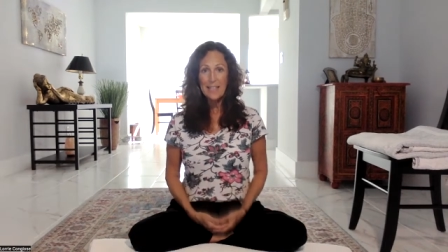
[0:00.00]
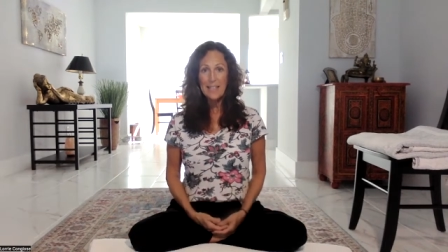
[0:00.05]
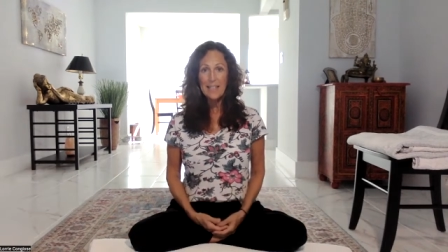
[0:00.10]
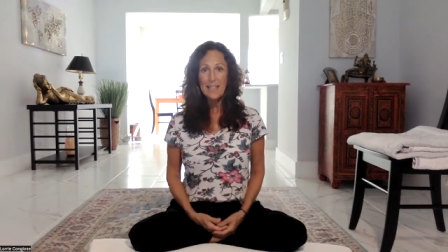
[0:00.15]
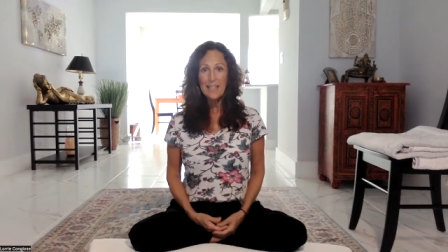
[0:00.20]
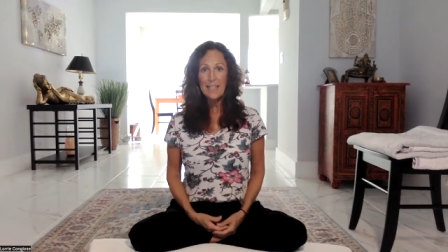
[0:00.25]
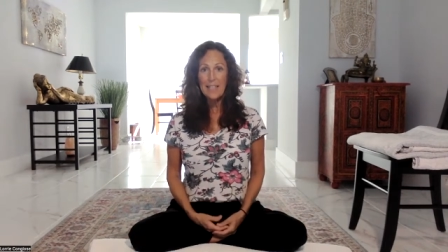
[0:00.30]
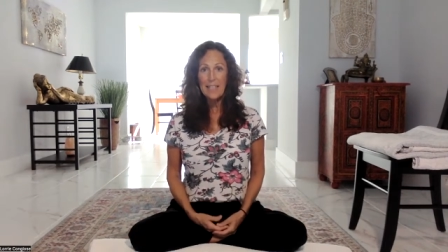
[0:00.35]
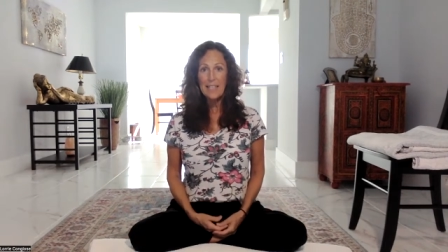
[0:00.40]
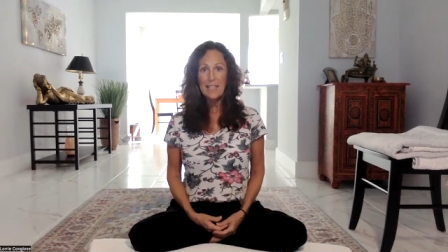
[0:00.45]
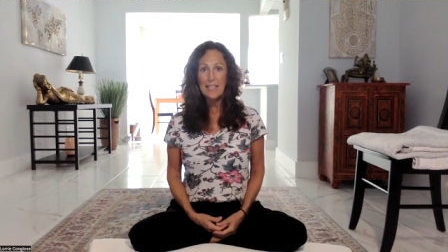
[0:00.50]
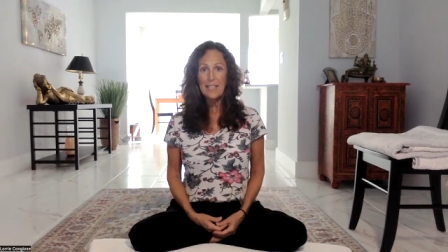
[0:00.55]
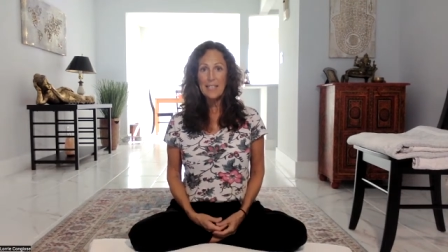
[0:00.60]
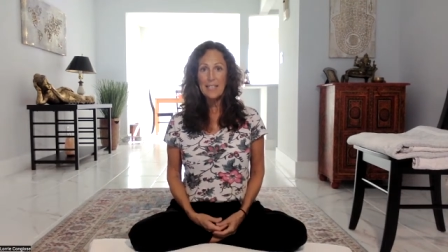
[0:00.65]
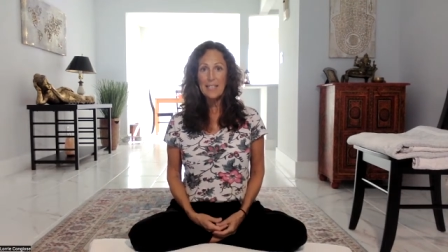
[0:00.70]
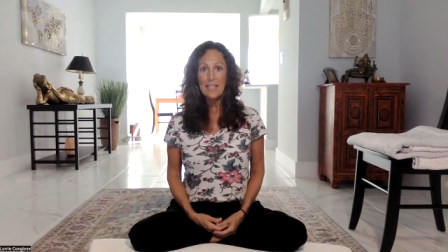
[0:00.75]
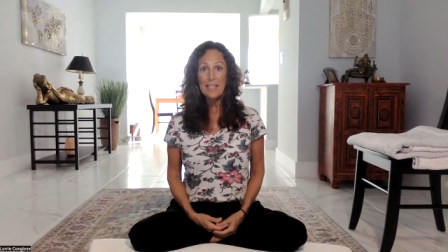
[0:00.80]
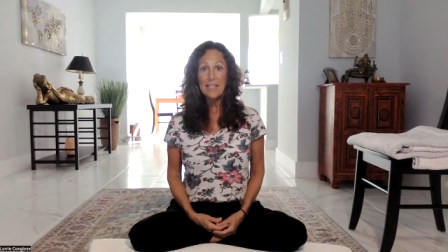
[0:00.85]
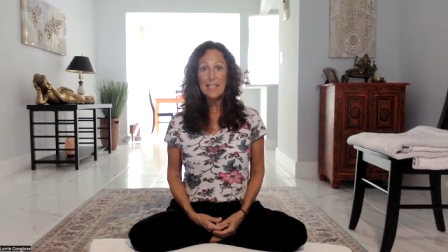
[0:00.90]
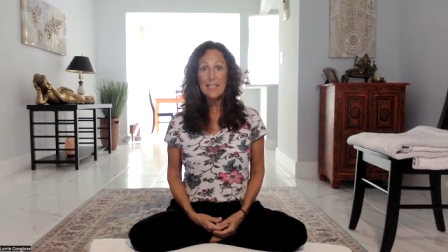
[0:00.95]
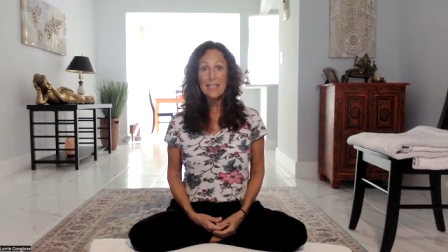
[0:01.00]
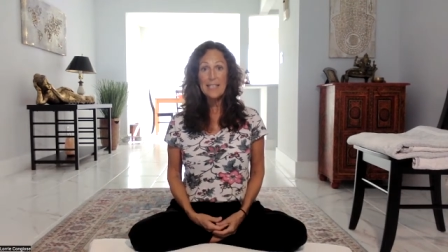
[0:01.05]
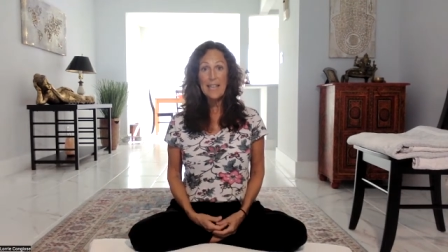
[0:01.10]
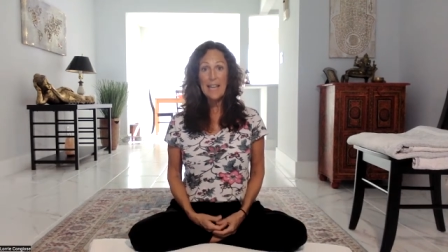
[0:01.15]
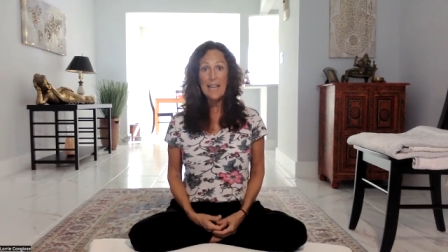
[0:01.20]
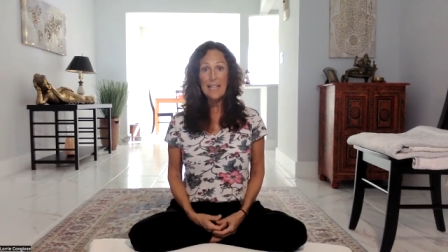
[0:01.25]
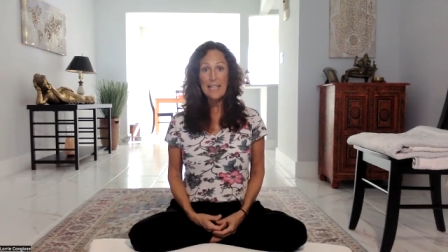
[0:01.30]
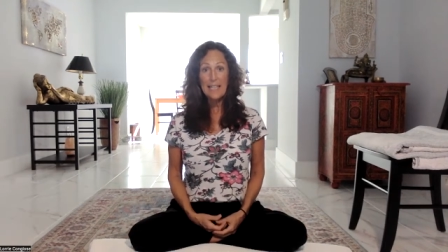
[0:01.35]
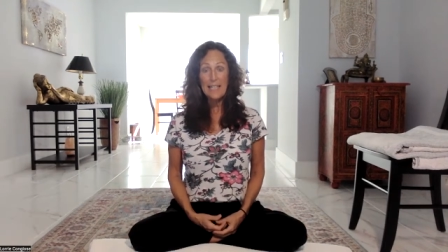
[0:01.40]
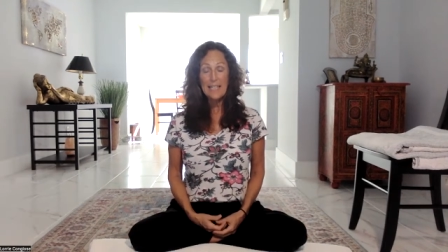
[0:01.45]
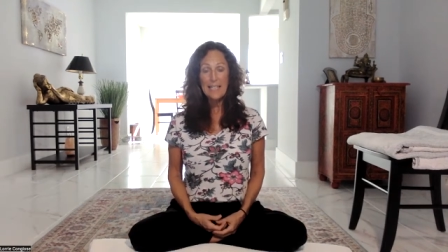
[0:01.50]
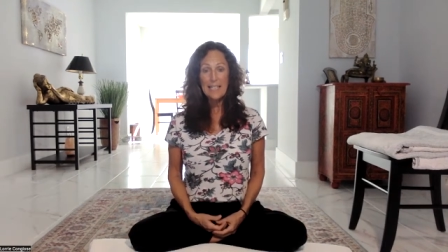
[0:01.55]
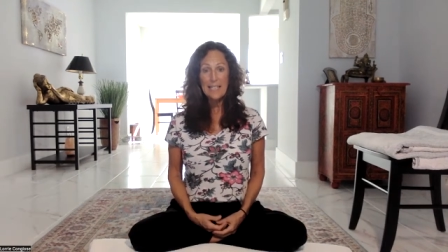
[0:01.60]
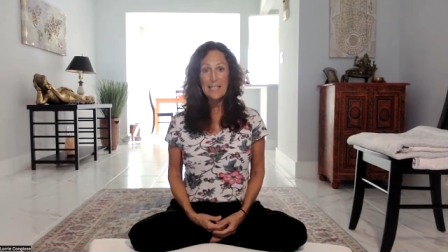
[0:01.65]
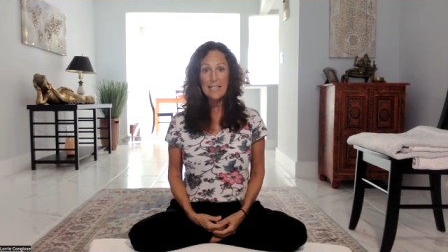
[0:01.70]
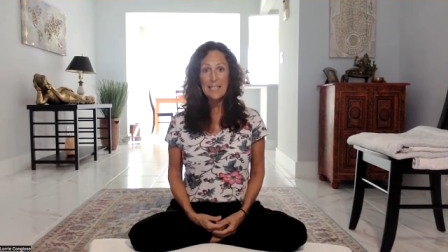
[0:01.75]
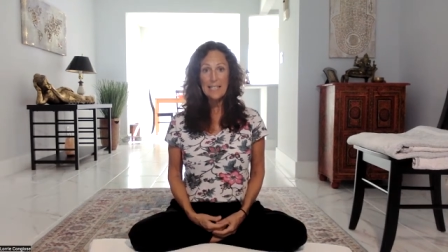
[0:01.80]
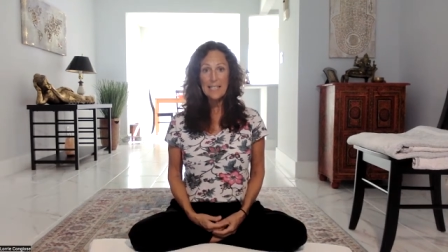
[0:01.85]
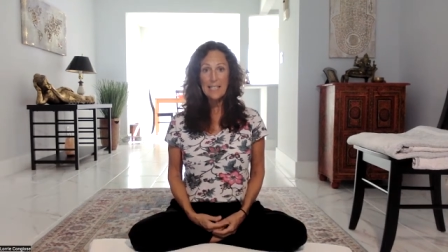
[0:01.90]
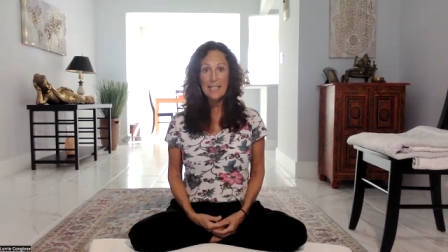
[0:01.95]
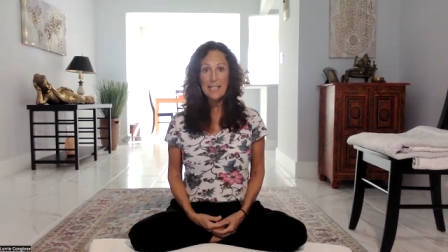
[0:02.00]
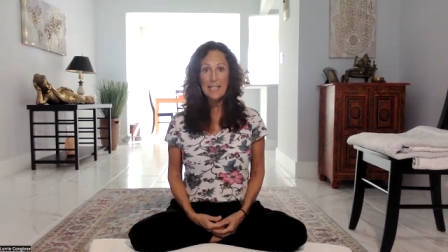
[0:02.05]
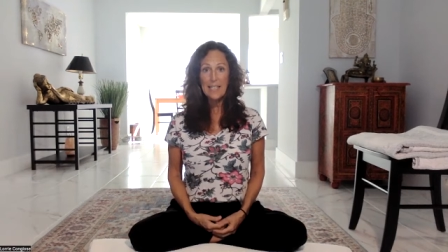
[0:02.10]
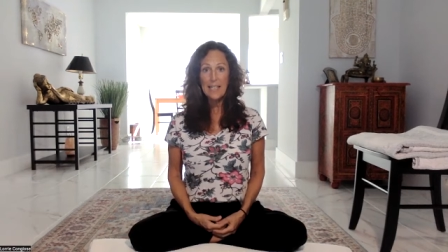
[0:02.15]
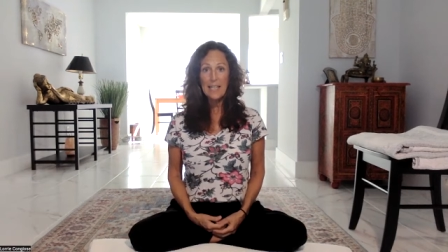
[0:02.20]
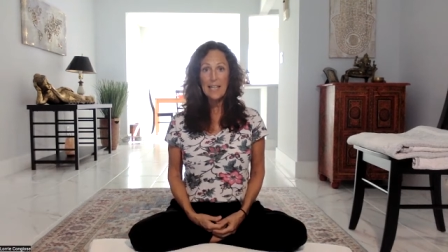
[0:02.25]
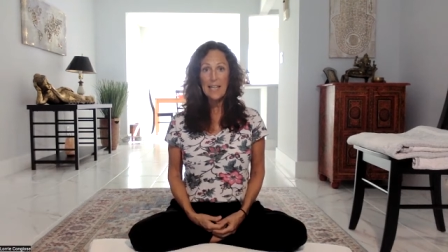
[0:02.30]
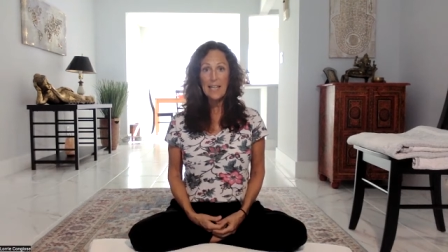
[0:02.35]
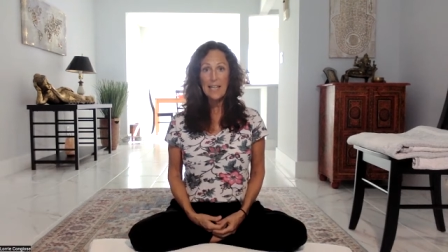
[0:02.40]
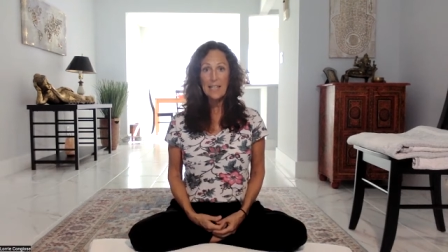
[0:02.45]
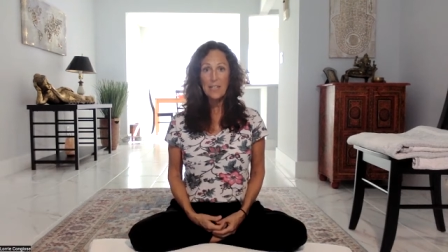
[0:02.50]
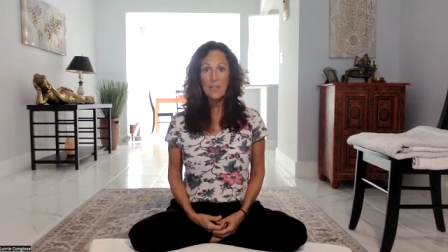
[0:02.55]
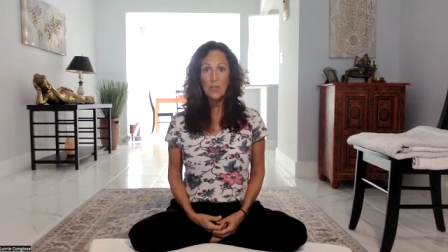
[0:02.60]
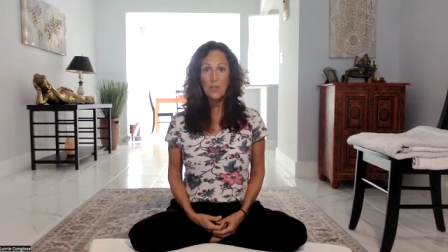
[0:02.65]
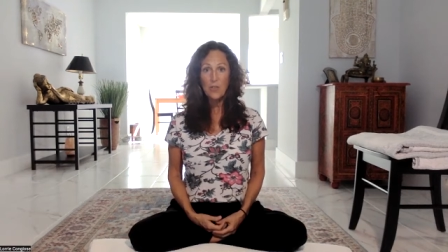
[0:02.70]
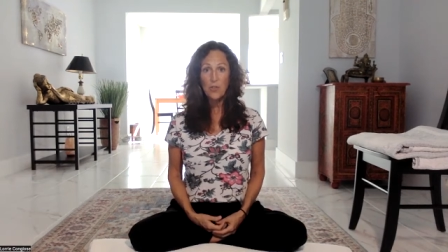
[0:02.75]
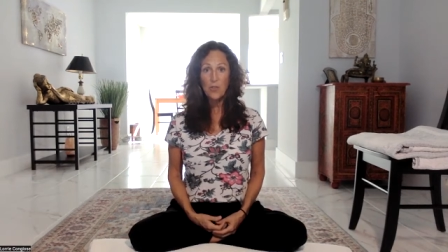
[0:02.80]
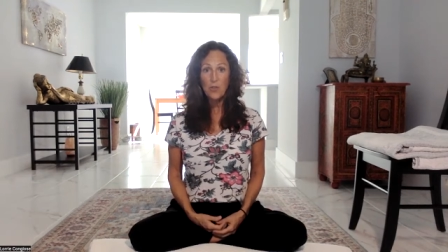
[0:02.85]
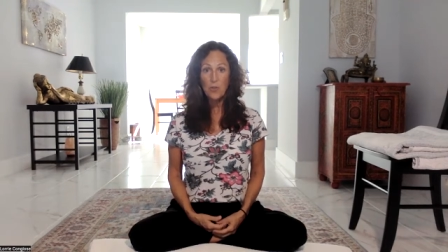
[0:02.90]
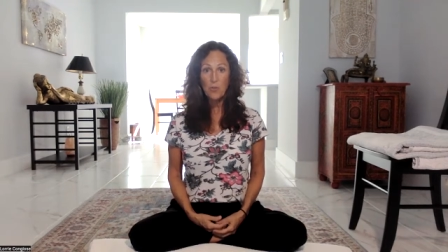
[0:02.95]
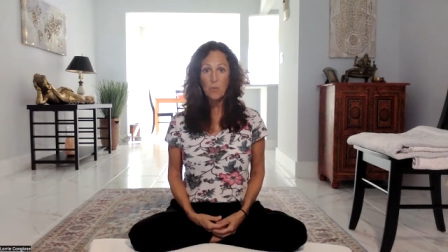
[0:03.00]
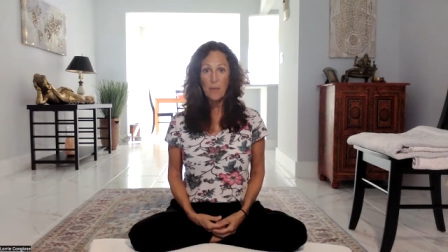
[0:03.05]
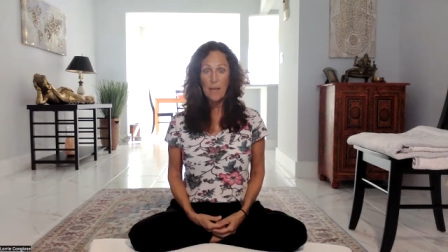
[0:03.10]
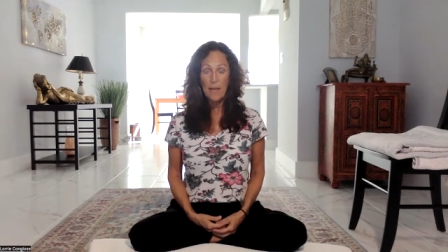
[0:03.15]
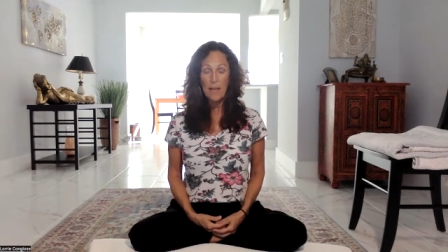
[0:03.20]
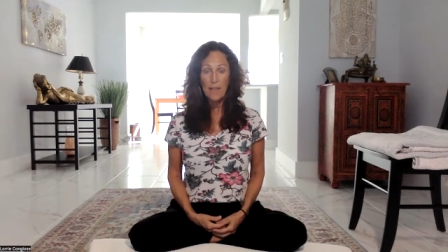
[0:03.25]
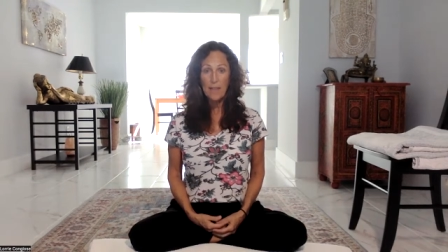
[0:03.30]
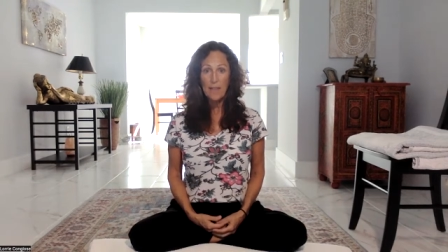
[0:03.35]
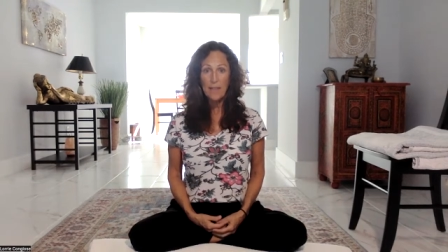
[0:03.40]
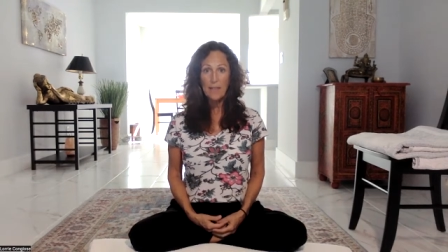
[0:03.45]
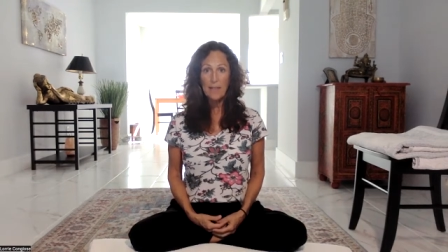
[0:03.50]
the steadiness and strength